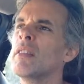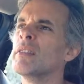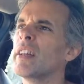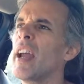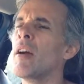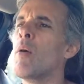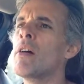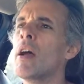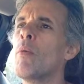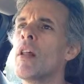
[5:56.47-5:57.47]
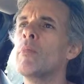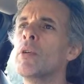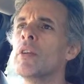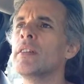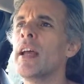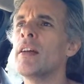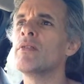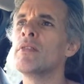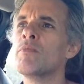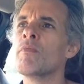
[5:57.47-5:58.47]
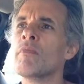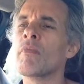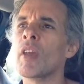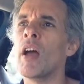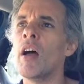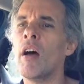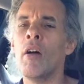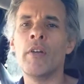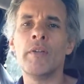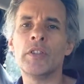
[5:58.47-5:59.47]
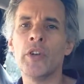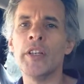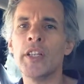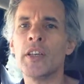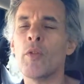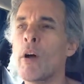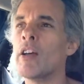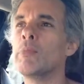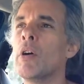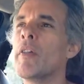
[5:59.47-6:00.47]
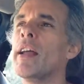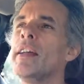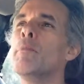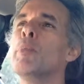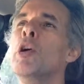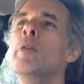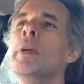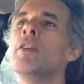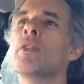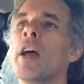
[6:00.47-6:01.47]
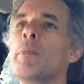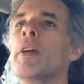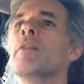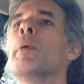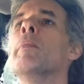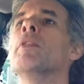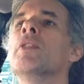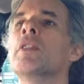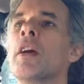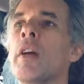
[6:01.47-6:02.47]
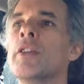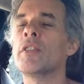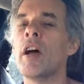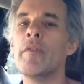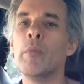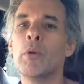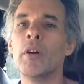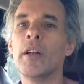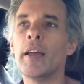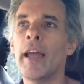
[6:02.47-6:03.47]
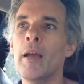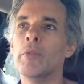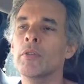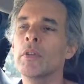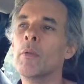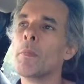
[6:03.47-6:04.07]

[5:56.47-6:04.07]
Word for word: was it Yarrawonga, one of the border towns uh, on the Victorian New South Wales border? They did a booming trade because people just go over the border to gamble.